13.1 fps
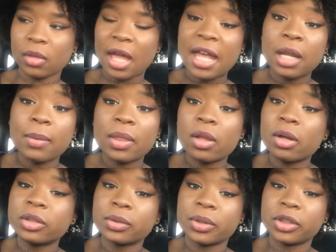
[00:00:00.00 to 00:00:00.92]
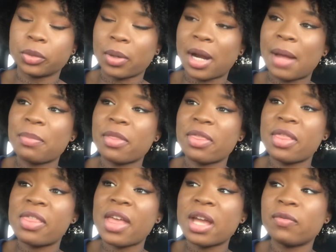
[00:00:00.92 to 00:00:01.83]
anyway, long story short, I'm
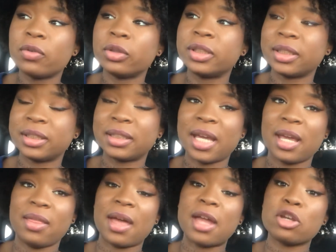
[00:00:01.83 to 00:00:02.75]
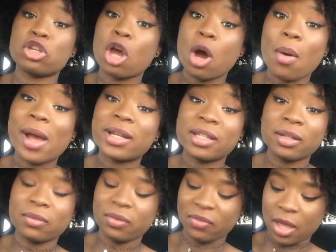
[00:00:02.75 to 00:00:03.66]
thankful to say that no, I
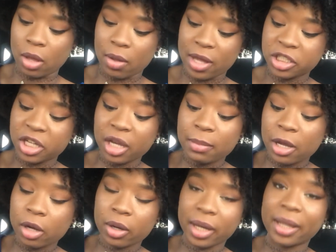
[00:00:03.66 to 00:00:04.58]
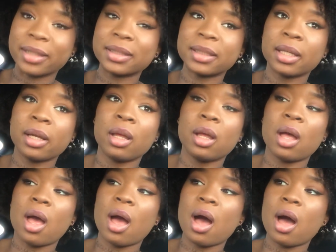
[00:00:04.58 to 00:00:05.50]
didn't fail. I checked my grades.
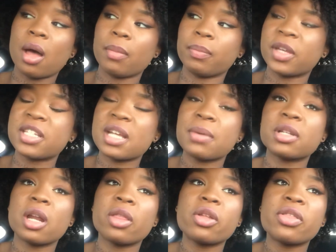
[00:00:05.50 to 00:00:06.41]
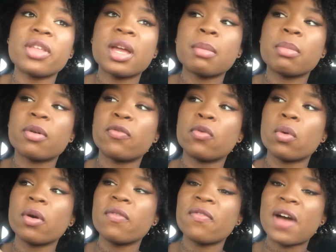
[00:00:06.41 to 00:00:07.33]
Because that was another thing
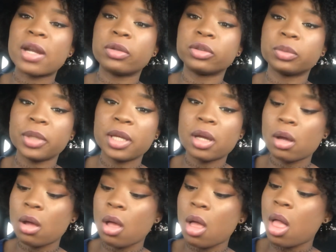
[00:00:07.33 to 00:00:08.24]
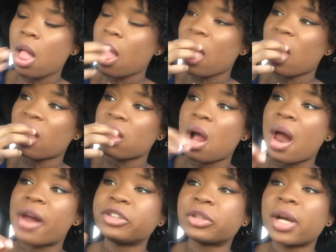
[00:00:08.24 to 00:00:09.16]
before finals week.
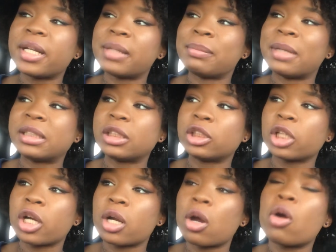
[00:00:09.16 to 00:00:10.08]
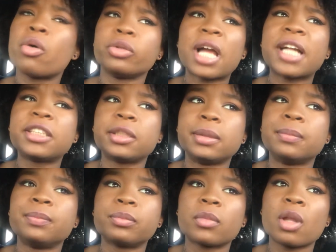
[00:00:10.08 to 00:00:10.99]
I tried to message her. Oh,
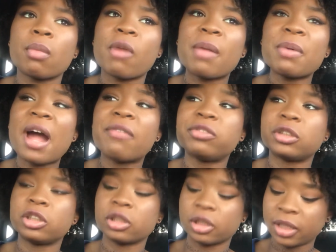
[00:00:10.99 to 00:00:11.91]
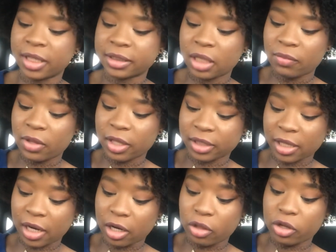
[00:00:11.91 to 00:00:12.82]
actually, right after I took the test and I realized I
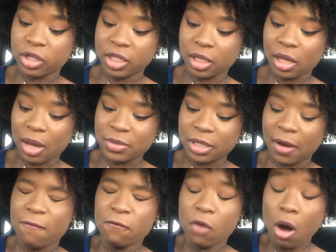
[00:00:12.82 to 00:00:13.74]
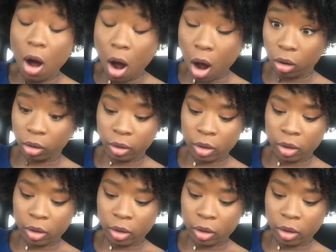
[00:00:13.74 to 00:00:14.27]
got another D, I was like, fuck.